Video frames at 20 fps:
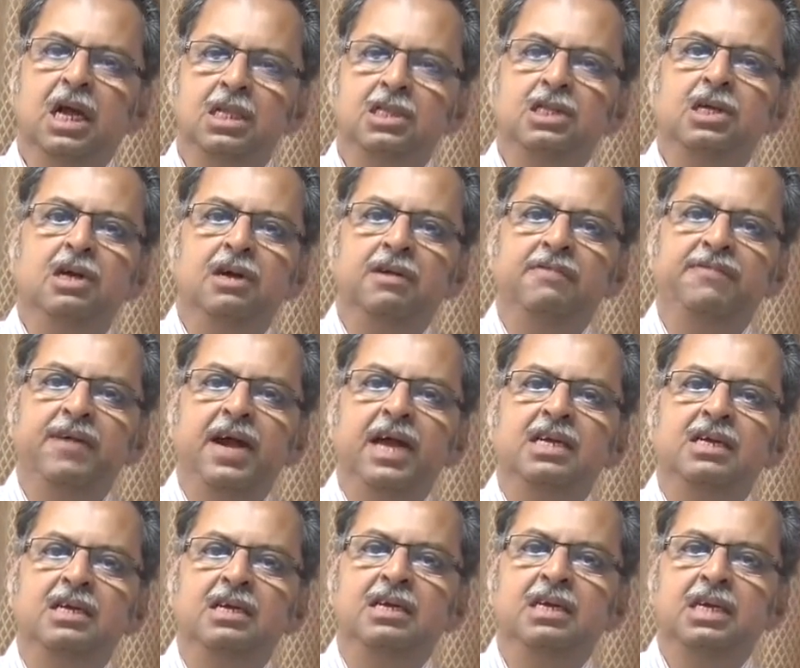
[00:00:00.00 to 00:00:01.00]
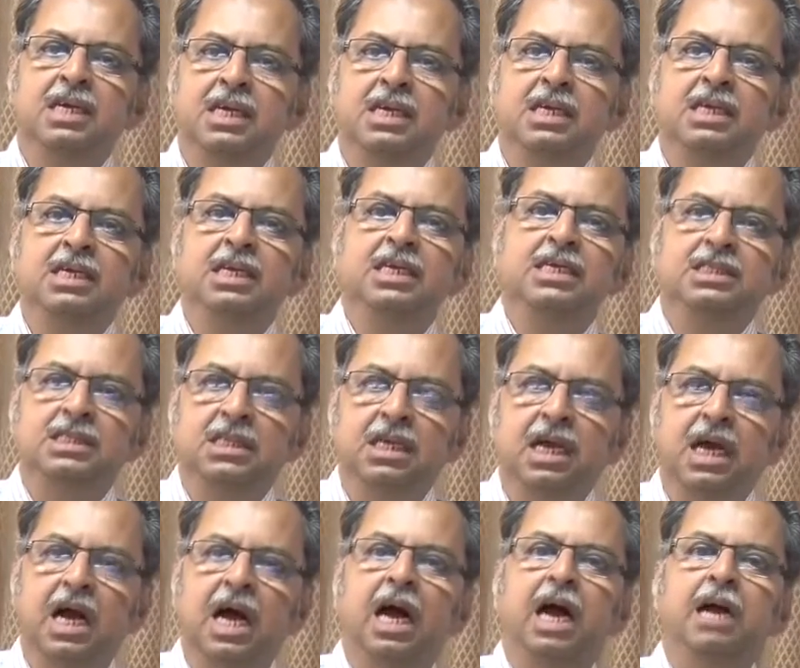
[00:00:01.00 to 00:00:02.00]
Third factor is
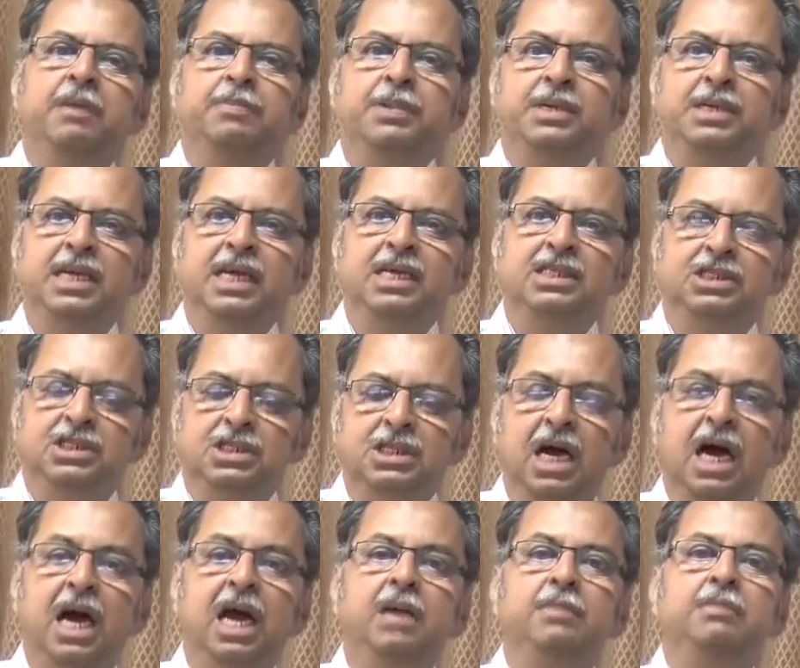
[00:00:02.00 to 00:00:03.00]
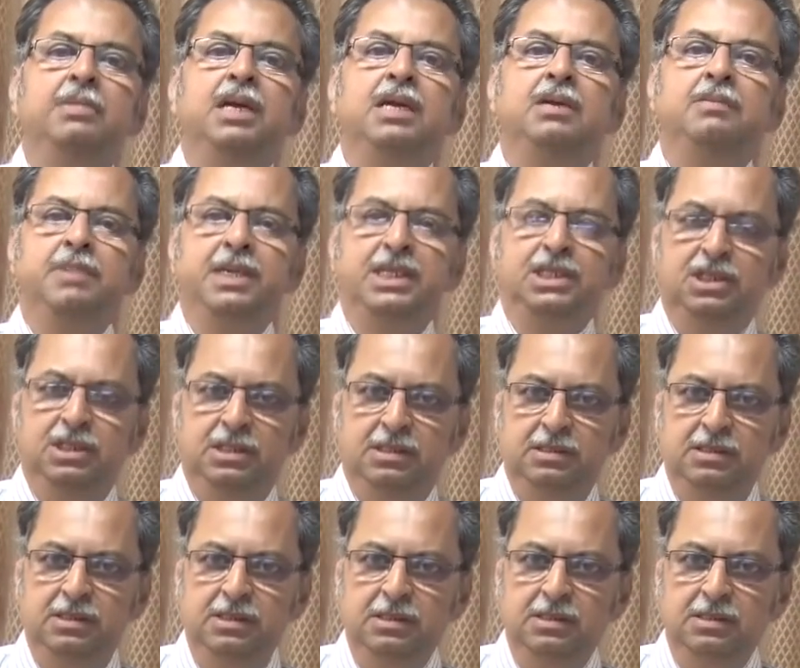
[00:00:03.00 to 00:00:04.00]
hypertension, high blood pressure.
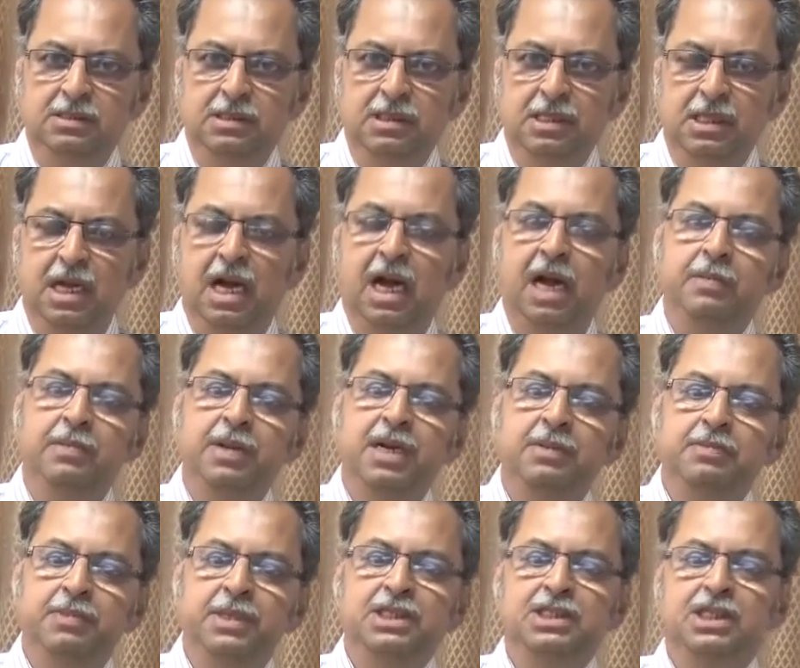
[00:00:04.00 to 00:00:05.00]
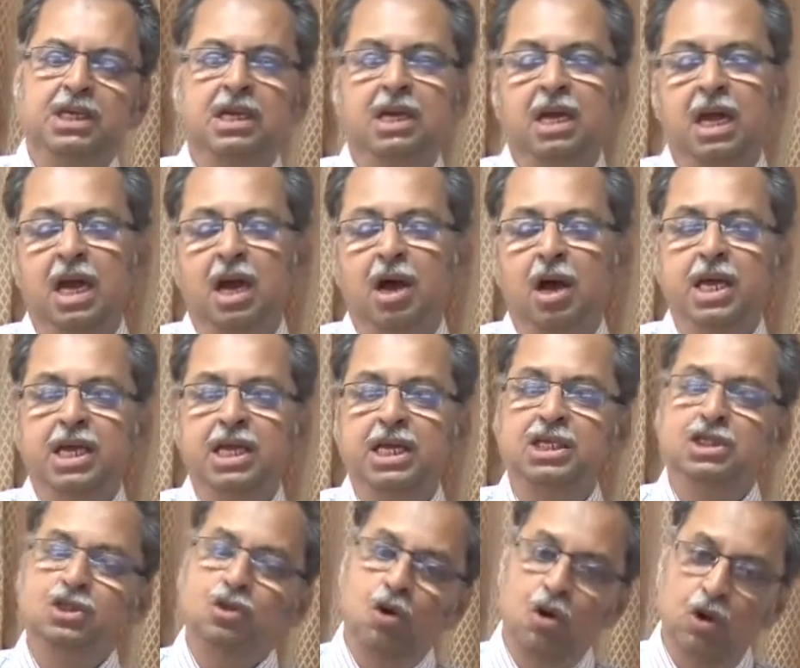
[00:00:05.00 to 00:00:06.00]
High blood pressure
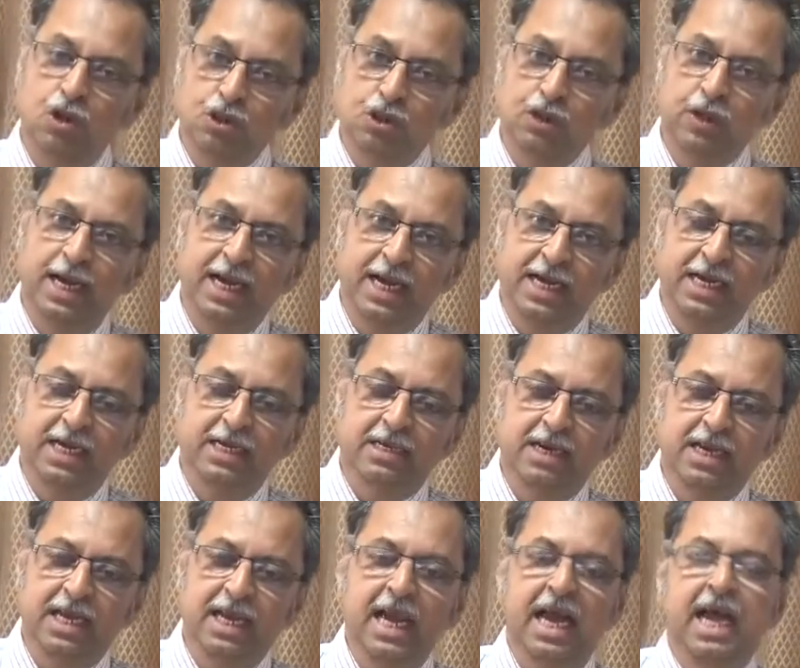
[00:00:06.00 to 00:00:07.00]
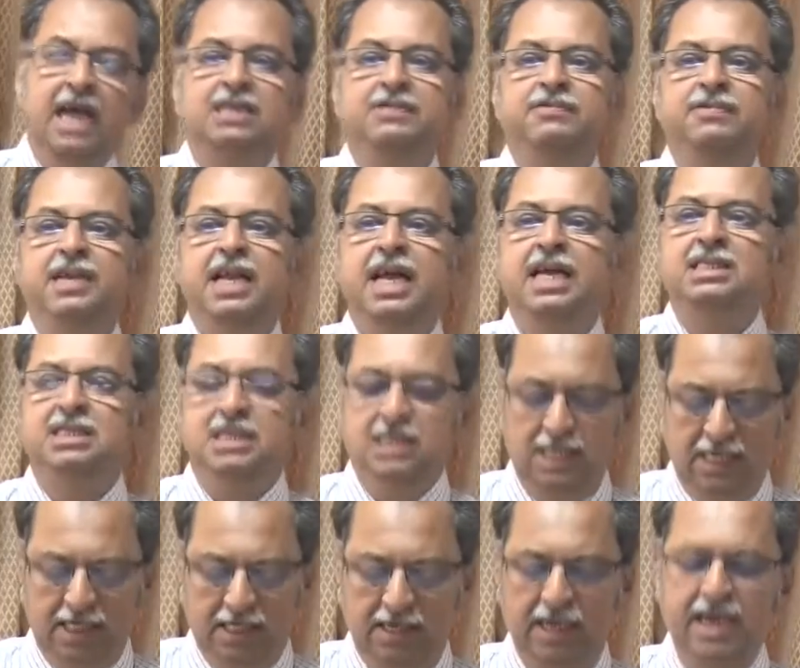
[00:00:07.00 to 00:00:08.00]
is also hereditary as well as
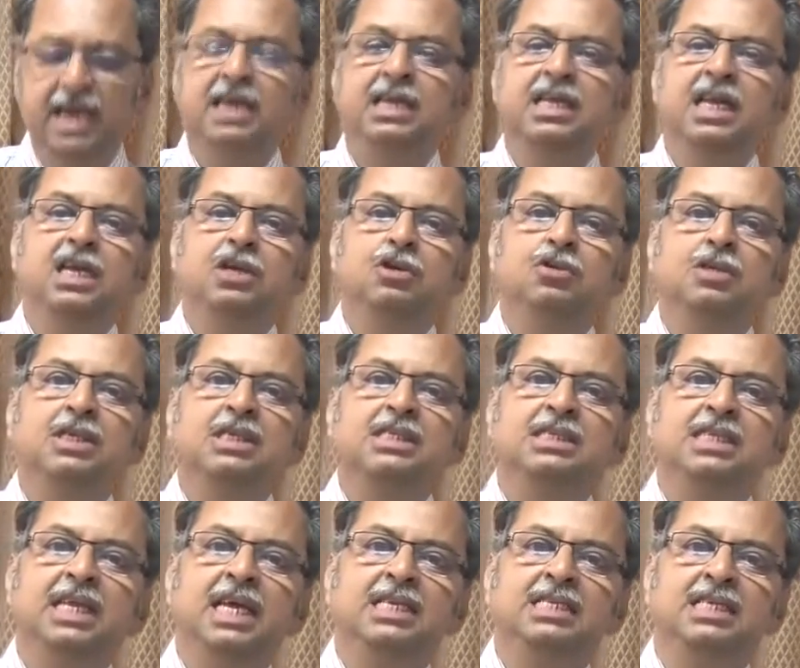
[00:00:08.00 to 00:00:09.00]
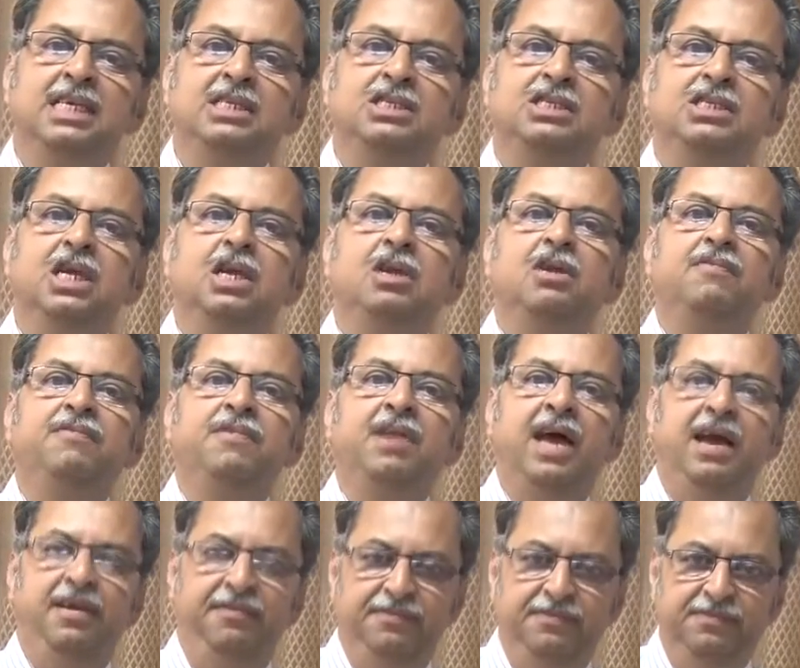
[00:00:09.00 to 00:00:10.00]
is related to the stress and strain of
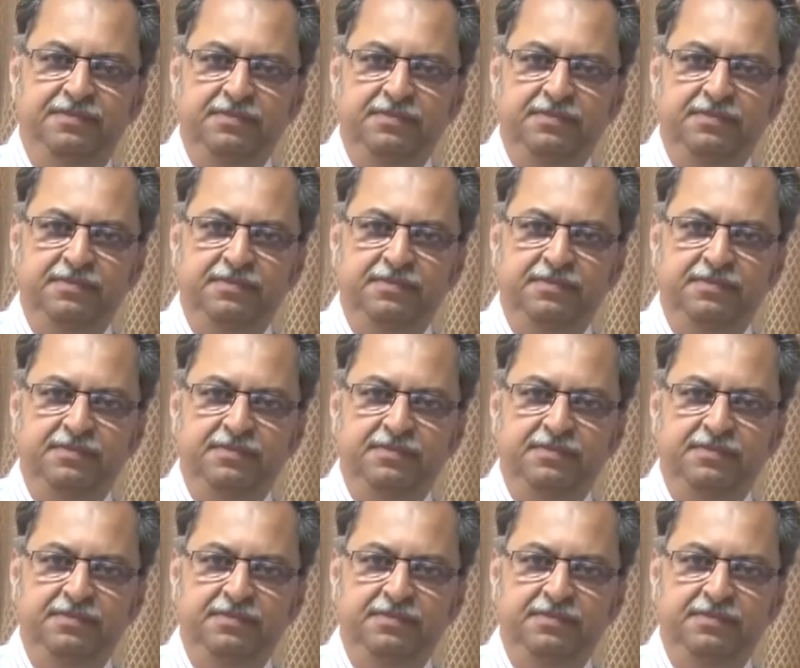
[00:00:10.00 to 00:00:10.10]
life.